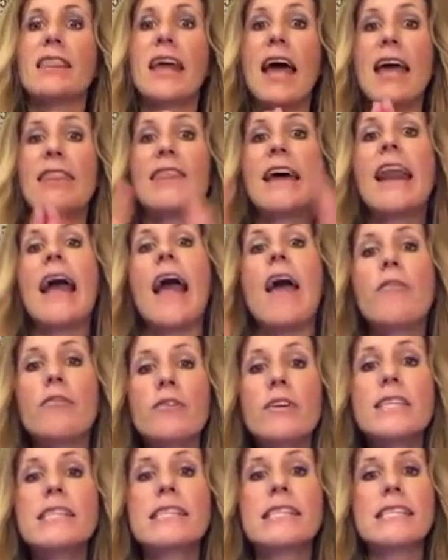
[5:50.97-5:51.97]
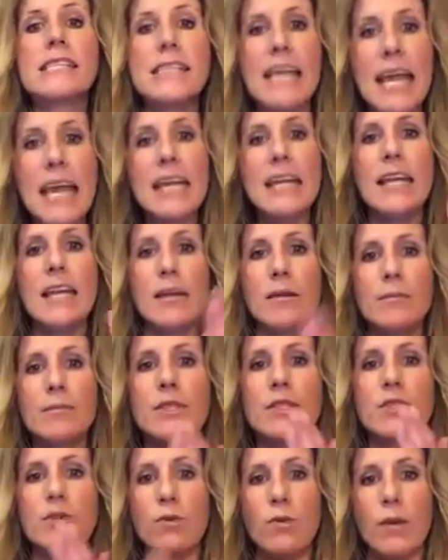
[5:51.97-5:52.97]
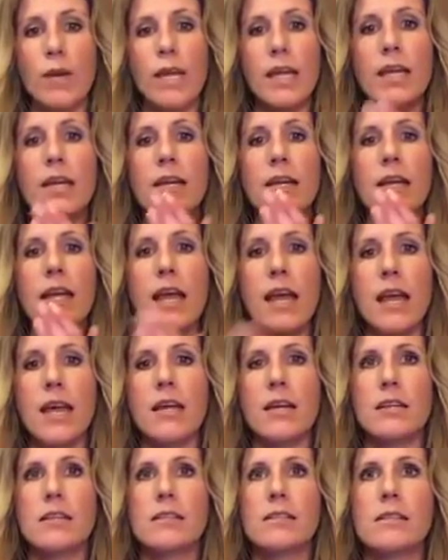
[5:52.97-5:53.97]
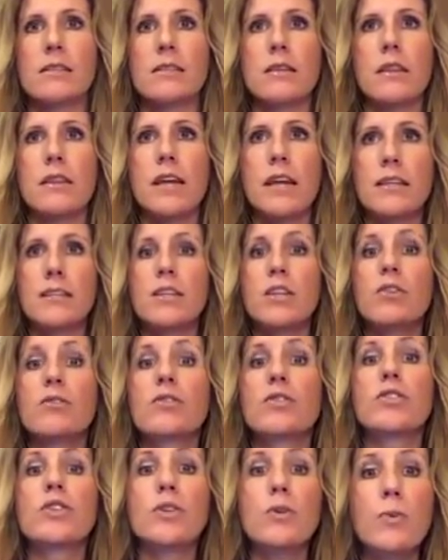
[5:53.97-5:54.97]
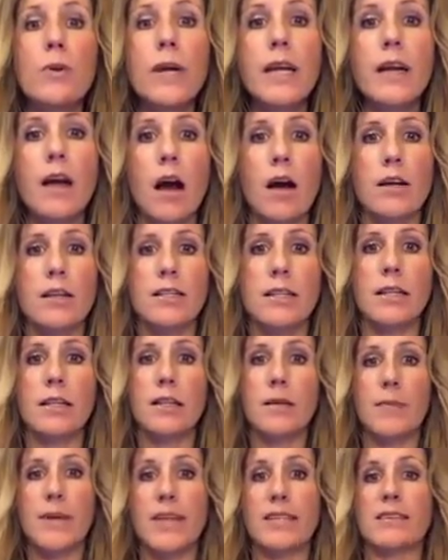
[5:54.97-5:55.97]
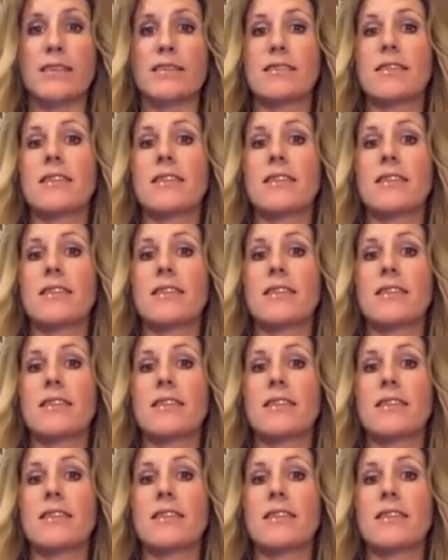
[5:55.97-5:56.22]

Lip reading: And that every state in between is things that you're doing on a daily basis,